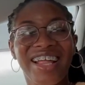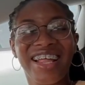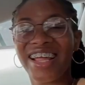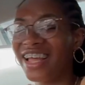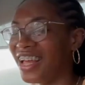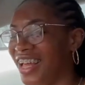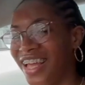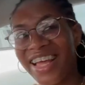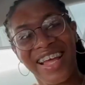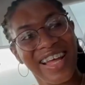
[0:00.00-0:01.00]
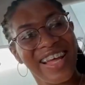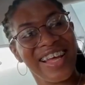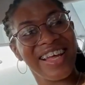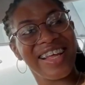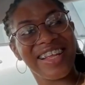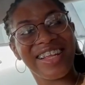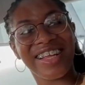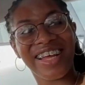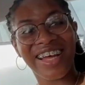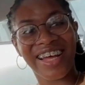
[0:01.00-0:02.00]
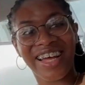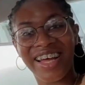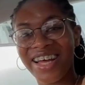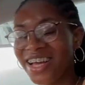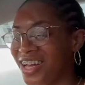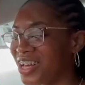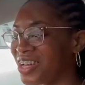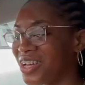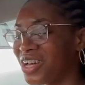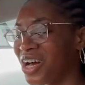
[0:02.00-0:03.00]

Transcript: Yeah, thanks very much for driving this electric vehicle today.